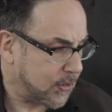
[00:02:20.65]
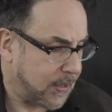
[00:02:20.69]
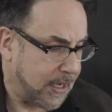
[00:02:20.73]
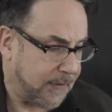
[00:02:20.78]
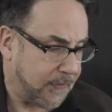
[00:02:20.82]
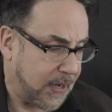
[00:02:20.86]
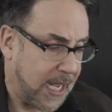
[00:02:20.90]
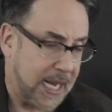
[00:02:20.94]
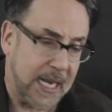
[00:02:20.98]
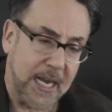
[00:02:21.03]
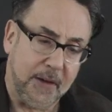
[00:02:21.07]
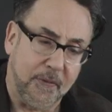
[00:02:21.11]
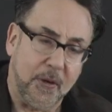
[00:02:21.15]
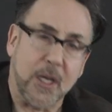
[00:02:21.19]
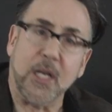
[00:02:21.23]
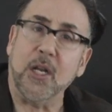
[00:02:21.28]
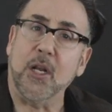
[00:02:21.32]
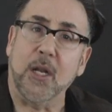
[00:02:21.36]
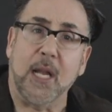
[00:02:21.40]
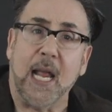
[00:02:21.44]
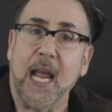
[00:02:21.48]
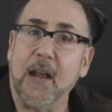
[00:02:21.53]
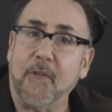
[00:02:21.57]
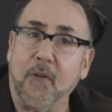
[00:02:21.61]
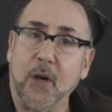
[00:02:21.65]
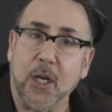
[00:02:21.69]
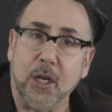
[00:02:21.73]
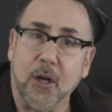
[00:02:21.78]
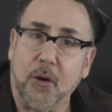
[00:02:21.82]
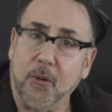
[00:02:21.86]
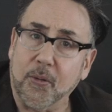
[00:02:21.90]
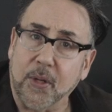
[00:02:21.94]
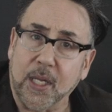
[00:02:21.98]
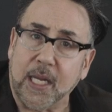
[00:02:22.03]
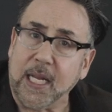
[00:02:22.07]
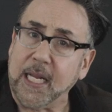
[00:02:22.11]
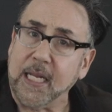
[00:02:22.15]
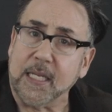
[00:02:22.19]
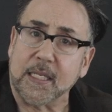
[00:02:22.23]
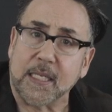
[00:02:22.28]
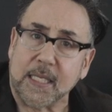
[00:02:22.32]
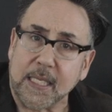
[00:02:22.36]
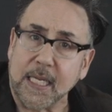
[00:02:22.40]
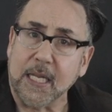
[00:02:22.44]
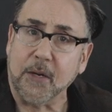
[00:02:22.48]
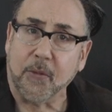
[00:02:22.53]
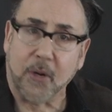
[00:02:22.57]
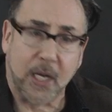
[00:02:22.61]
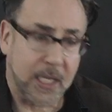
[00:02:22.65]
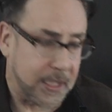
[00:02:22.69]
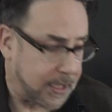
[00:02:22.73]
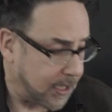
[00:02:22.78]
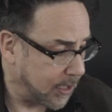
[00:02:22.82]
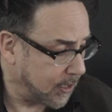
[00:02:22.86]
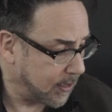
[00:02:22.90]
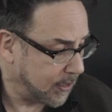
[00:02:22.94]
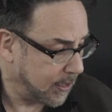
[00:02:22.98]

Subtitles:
So I've got every note in the key of C right there,